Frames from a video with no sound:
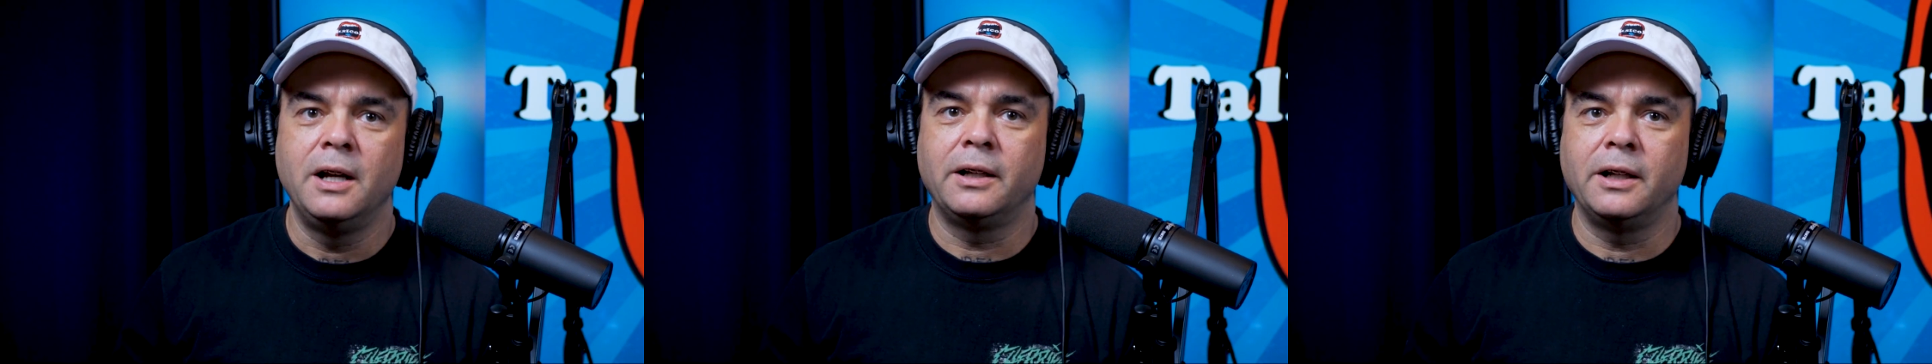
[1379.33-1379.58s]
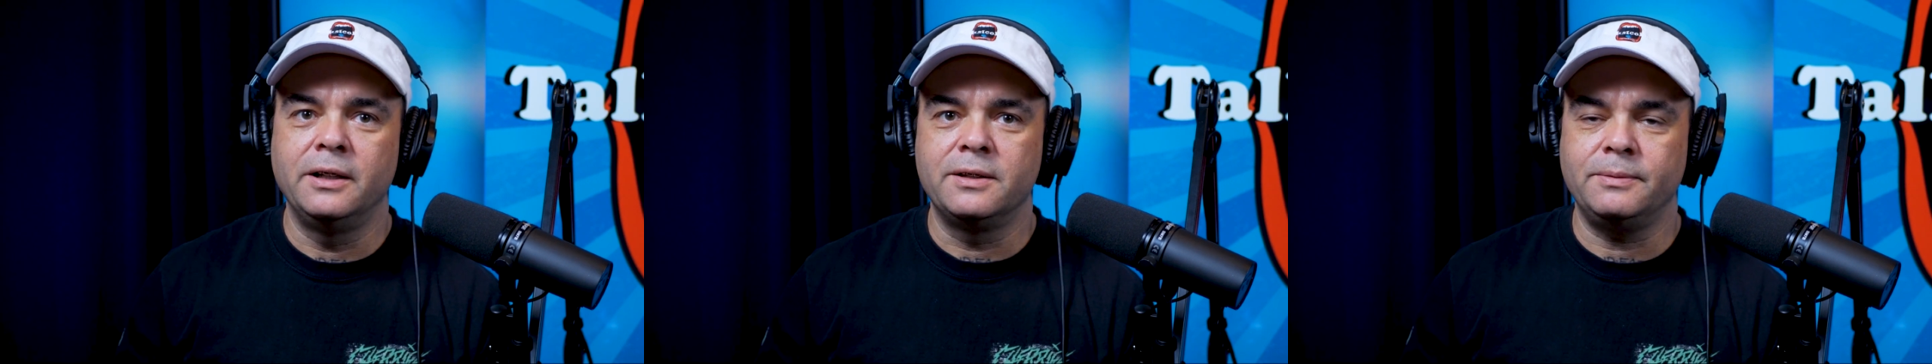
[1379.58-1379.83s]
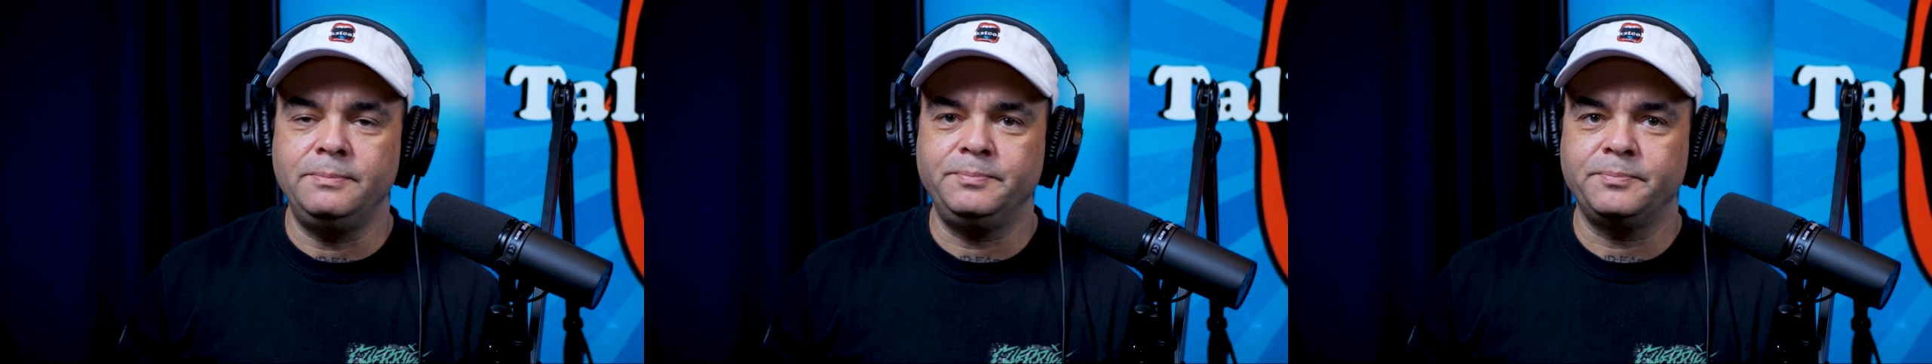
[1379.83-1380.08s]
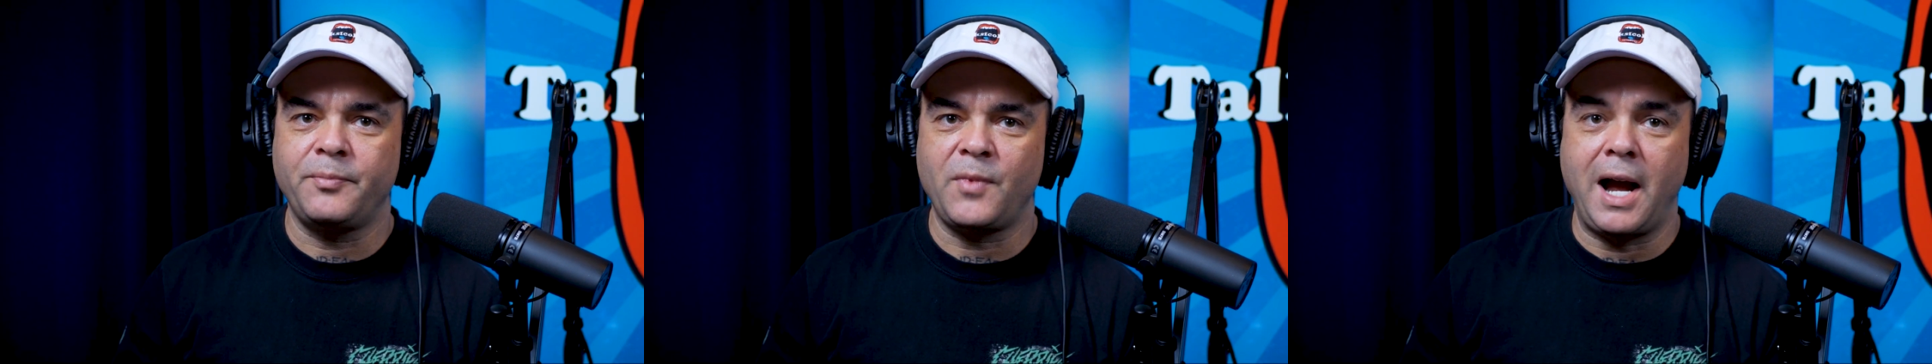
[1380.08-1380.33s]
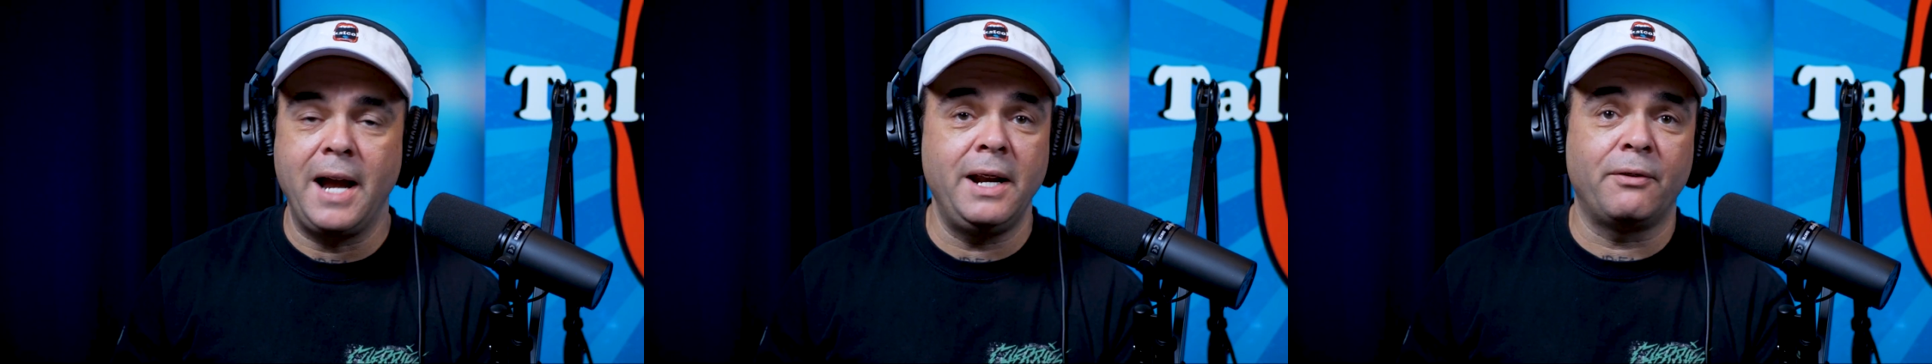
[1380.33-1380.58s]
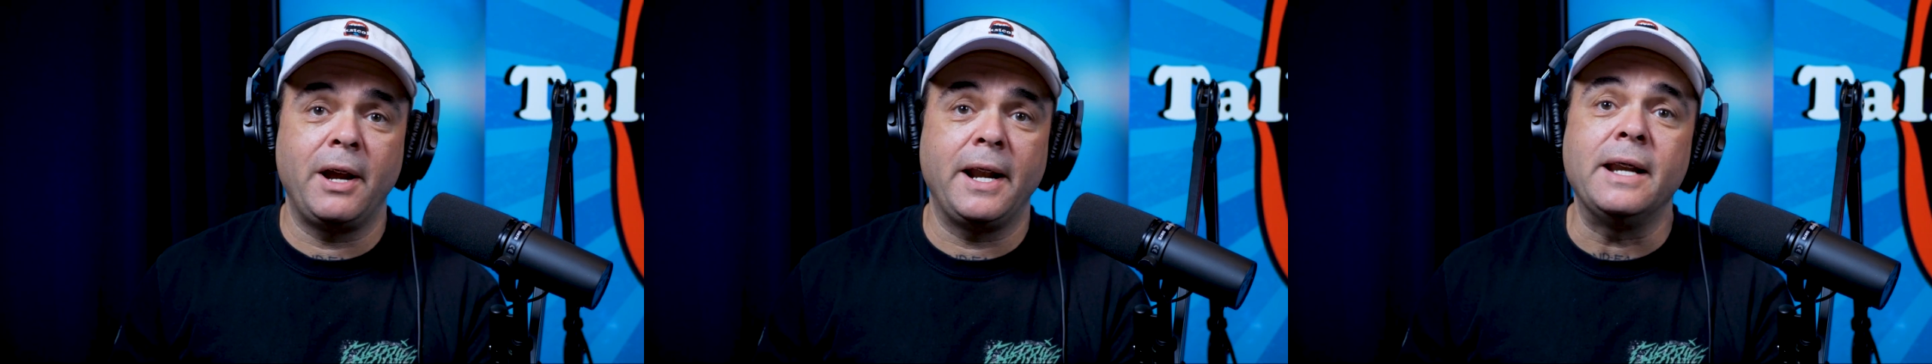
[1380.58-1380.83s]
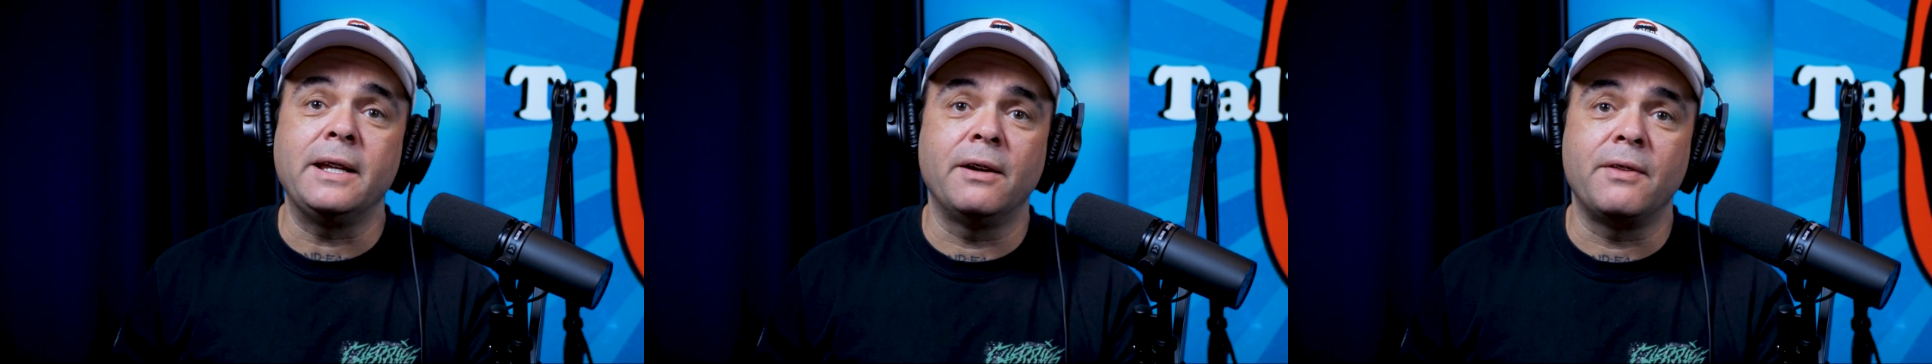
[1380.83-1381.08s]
Because I never had any of